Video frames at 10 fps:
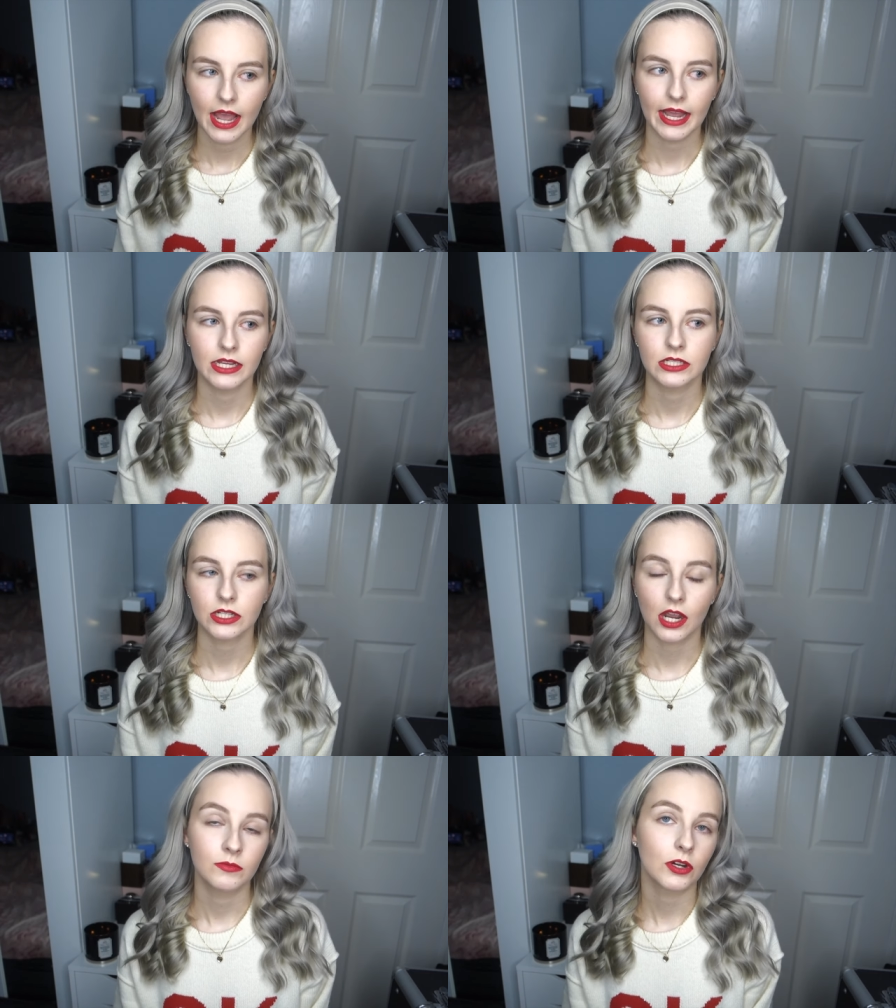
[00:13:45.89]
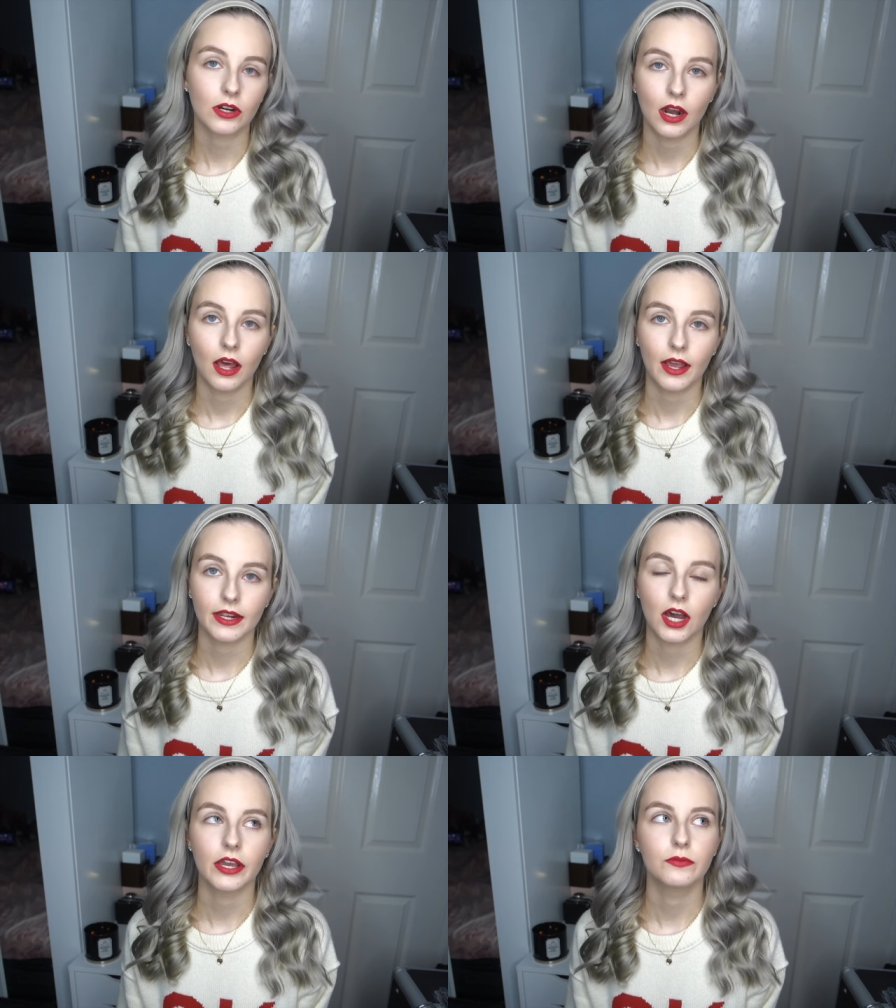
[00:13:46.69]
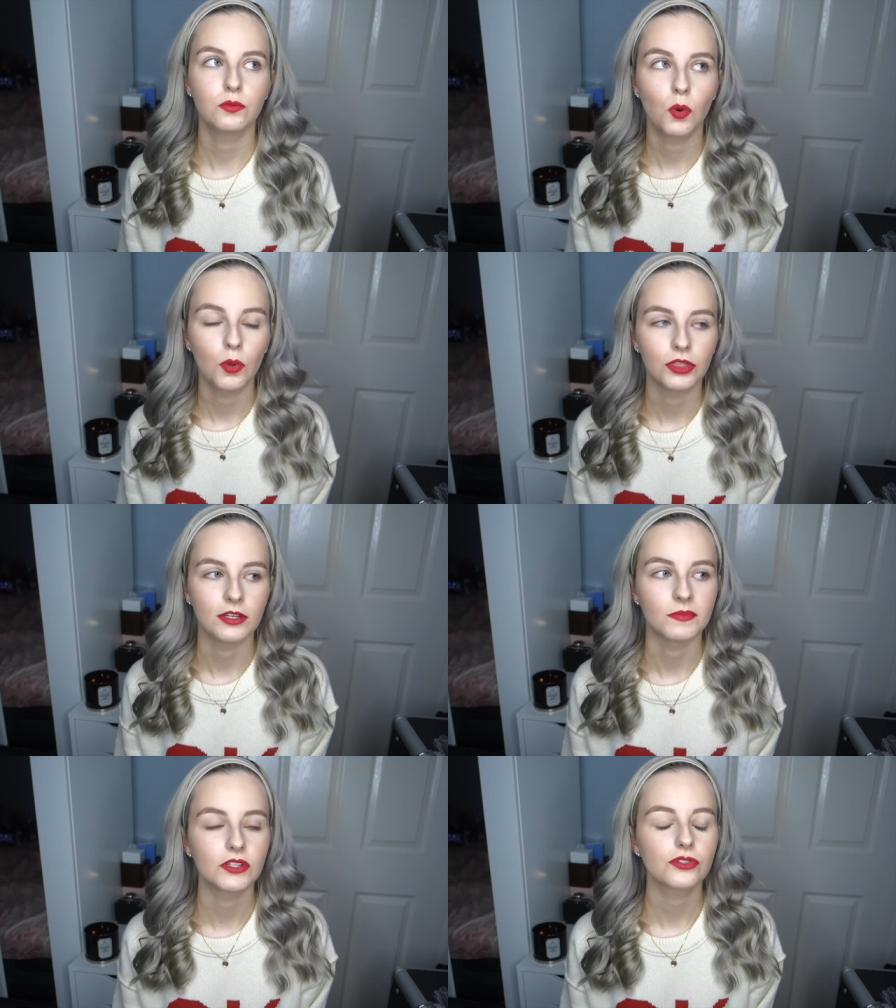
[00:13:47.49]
and I'm not gonna lie I've worn them